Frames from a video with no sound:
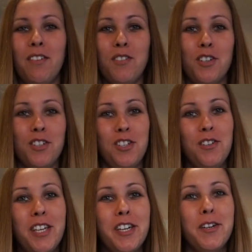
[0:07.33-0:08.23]
If you're
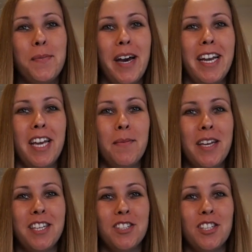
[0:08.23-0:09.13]
new here, my name
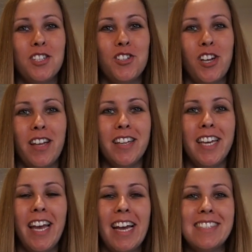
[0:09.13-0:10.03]
is
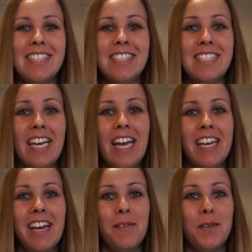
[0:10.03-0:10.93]
Shelly and
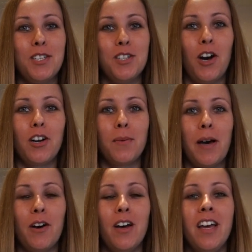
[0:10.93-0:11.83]
today I'm gonna talk
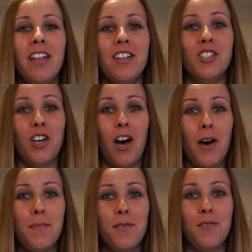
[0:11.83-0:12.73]
about the
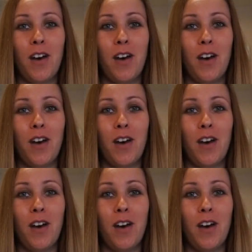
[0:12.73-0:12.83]
top